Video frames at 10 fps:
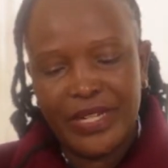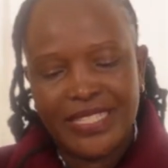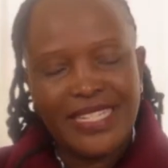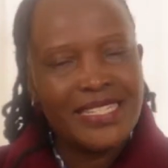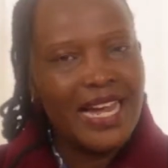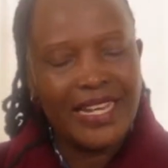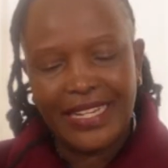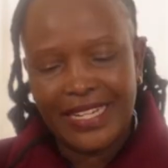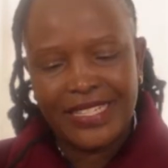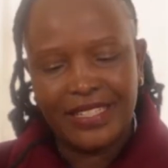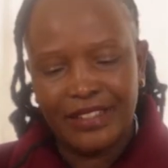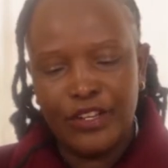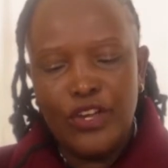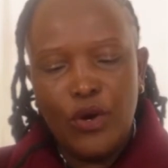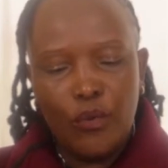but just highlighting
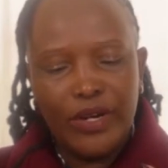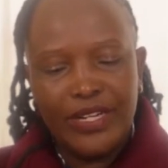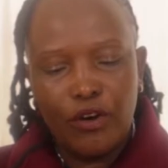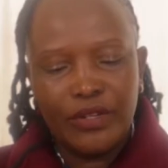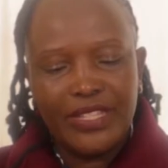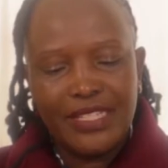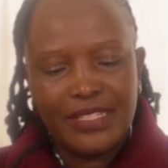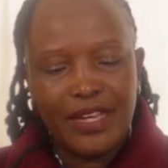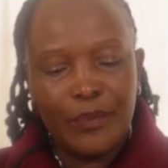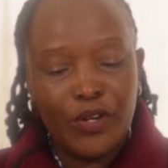when on this,